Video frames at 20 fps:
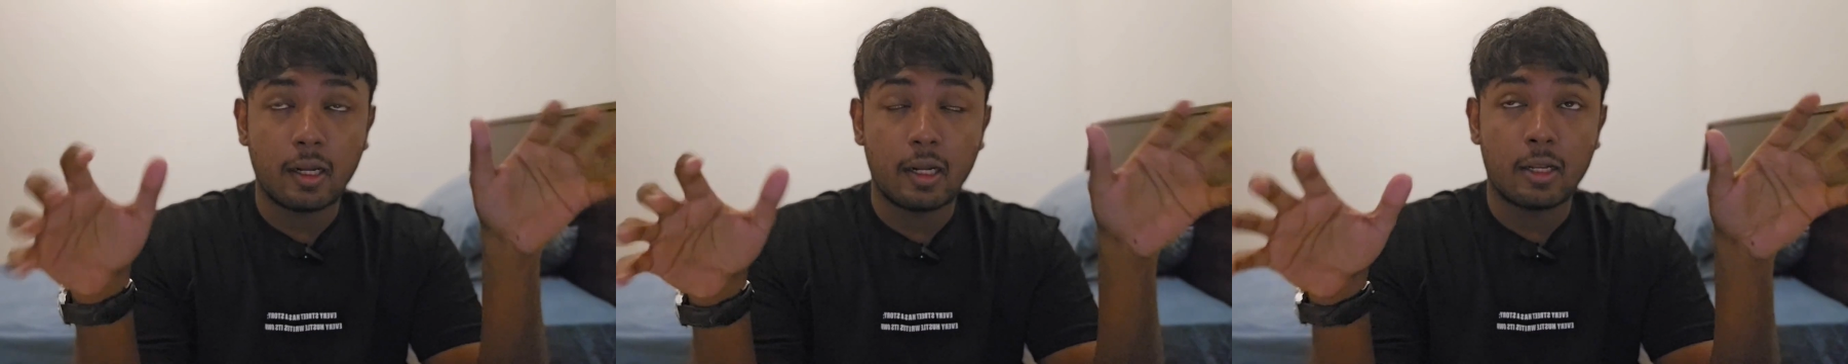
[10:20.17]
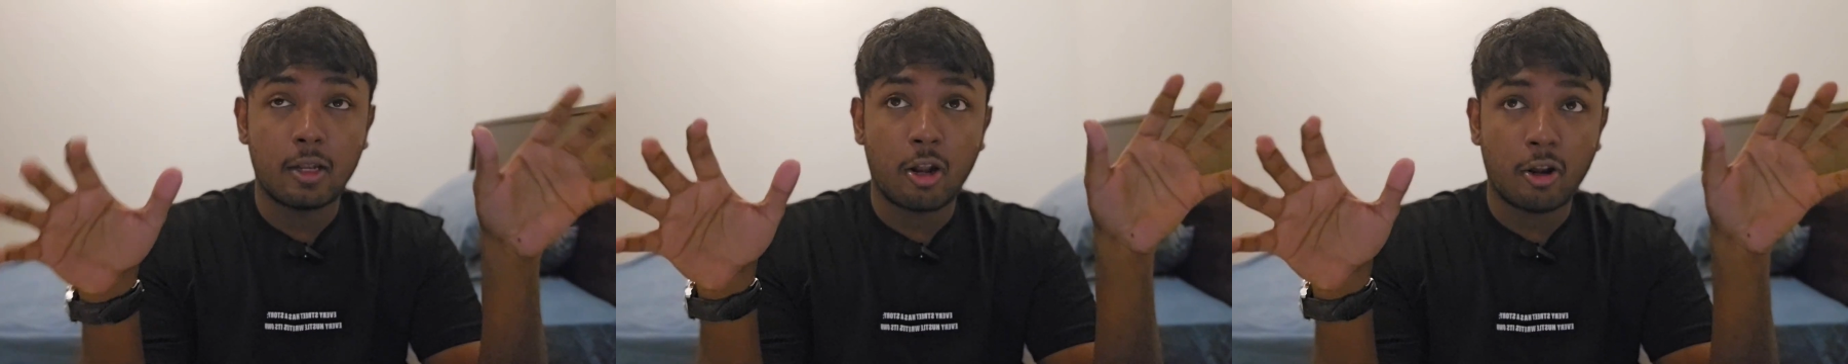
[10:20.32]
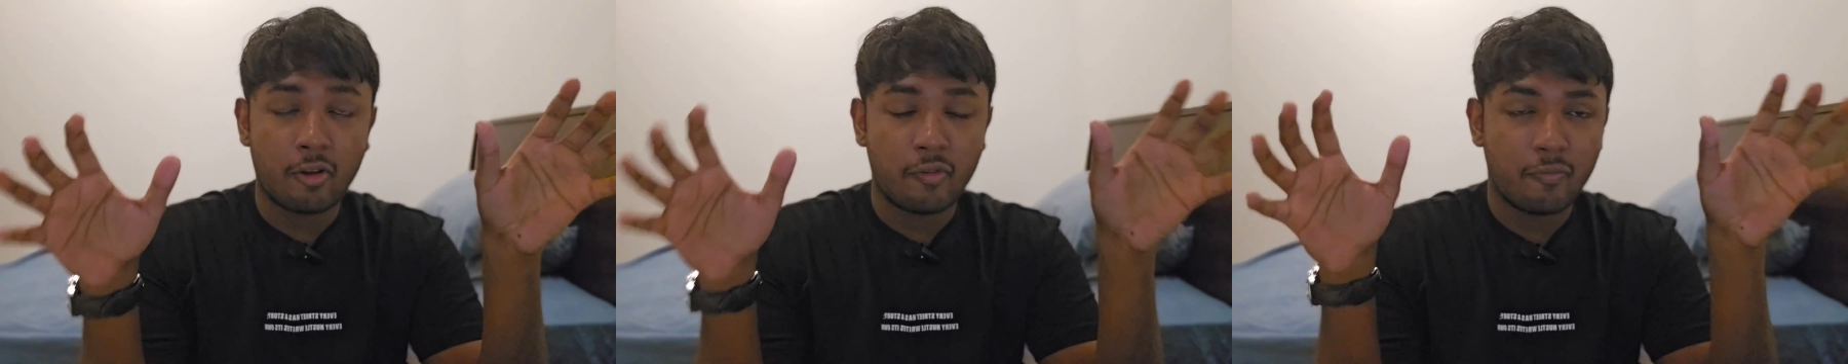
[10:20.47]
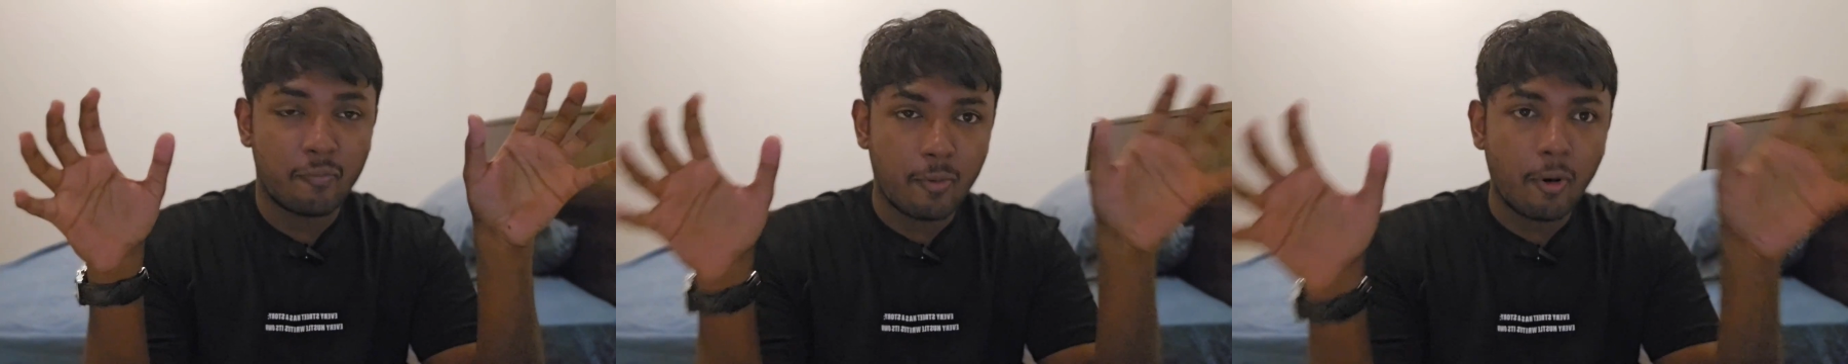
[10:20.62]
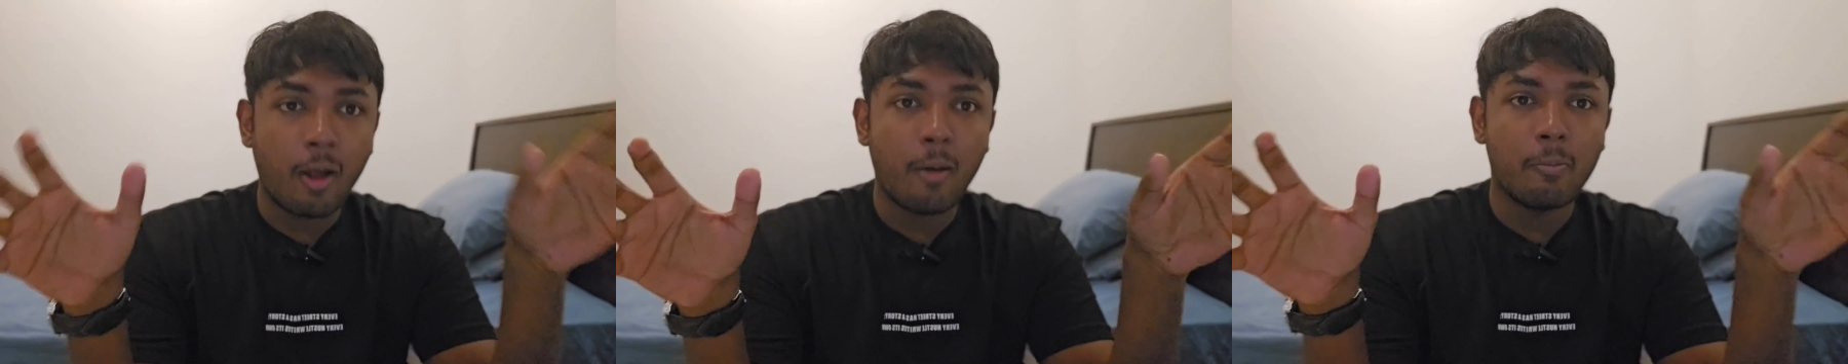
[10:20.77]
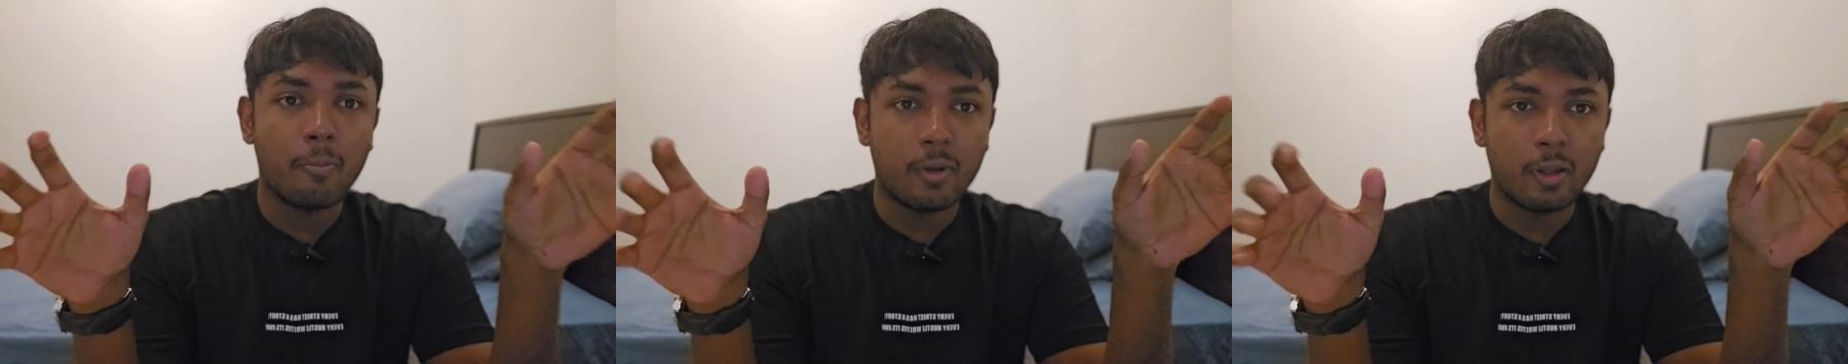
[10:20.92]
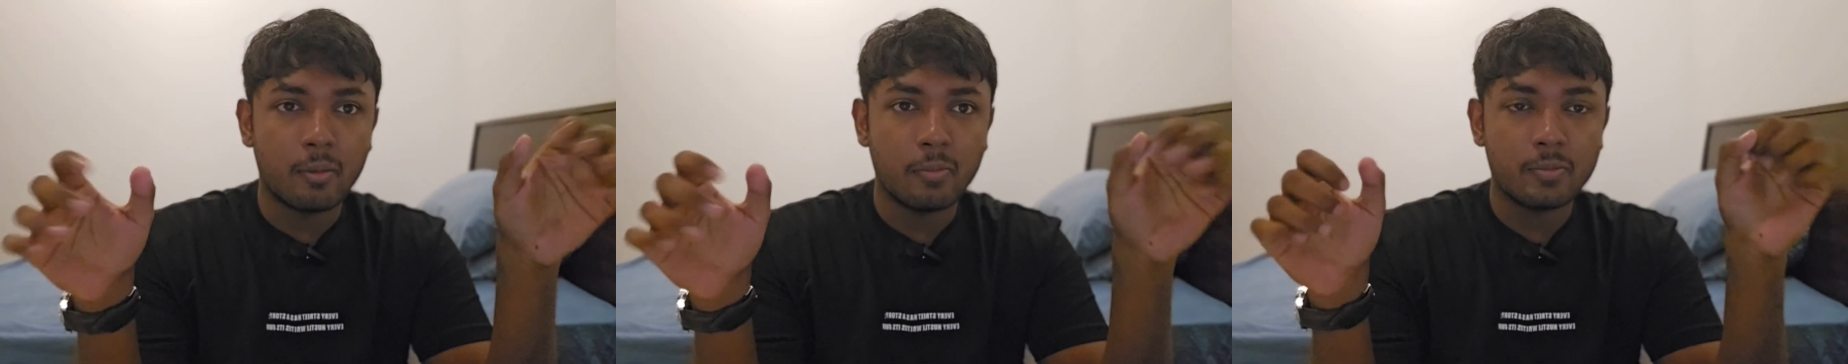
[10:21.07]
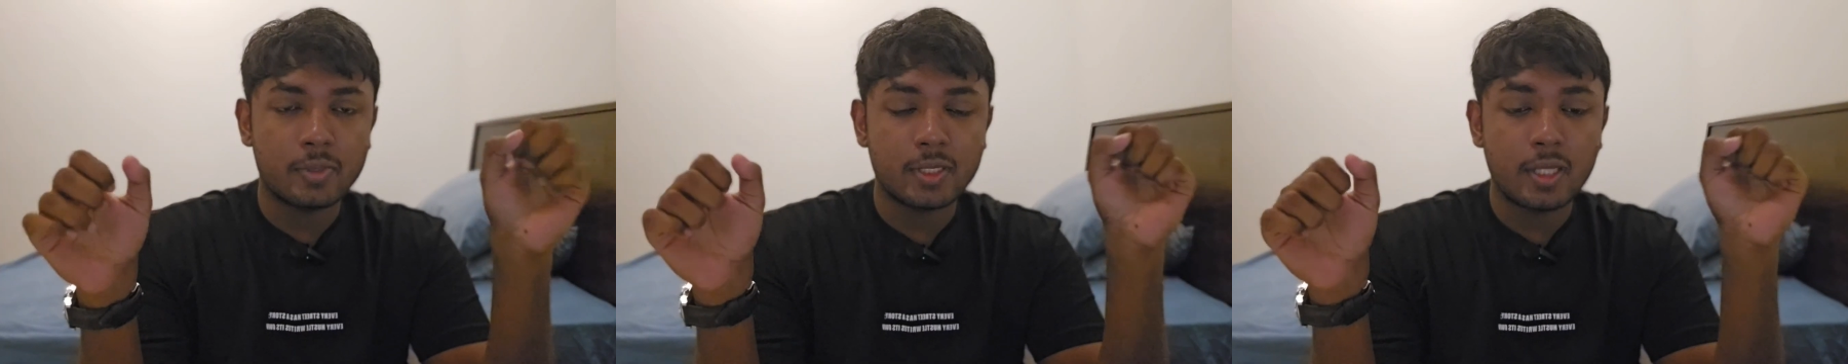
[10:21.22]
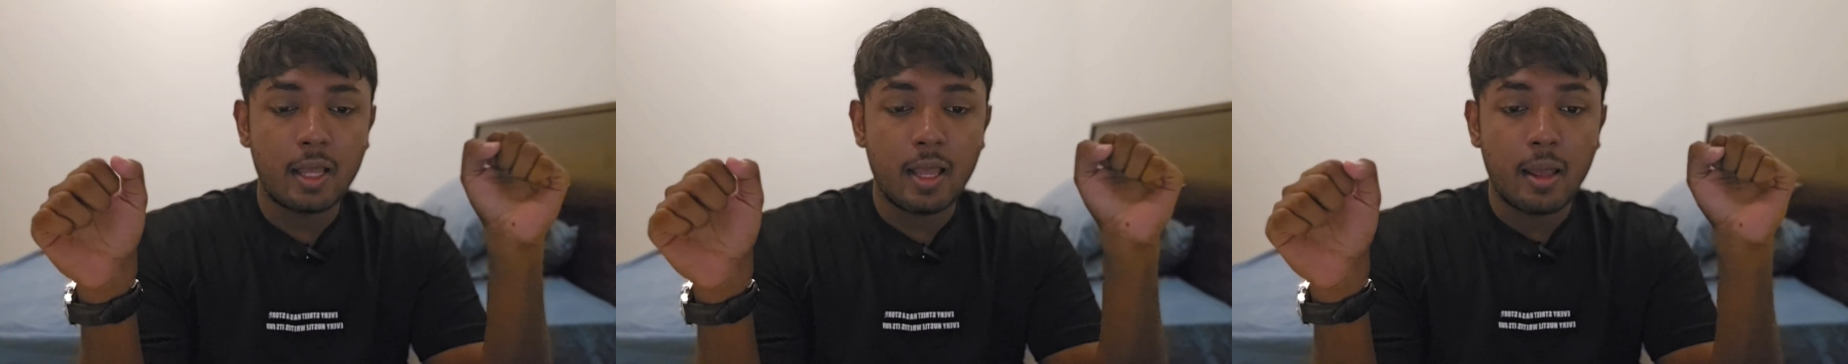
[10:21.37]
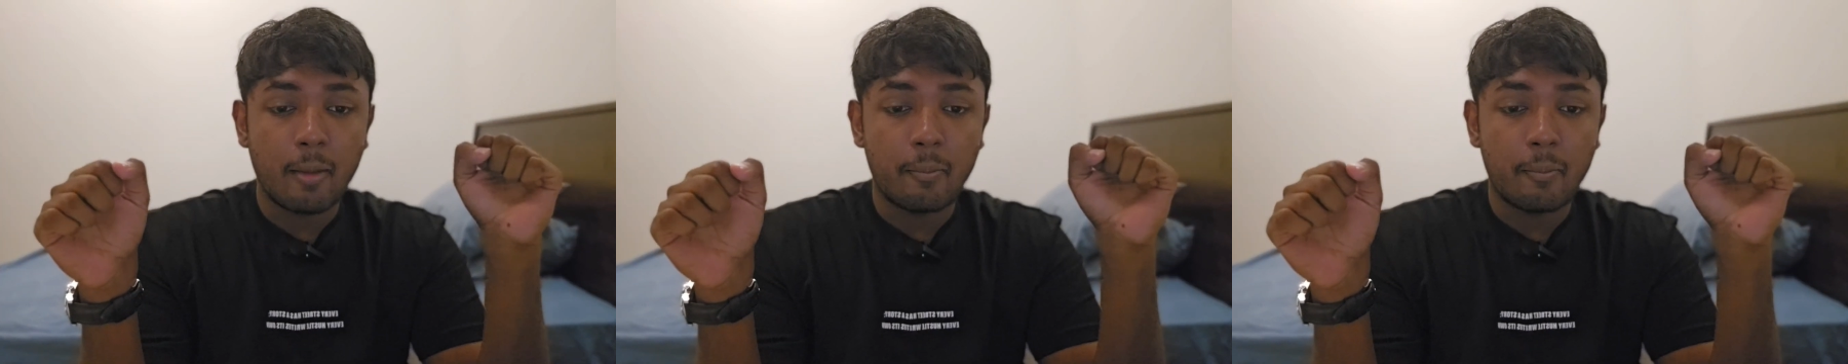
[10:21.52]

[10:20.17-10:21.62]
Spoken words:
a lot of problems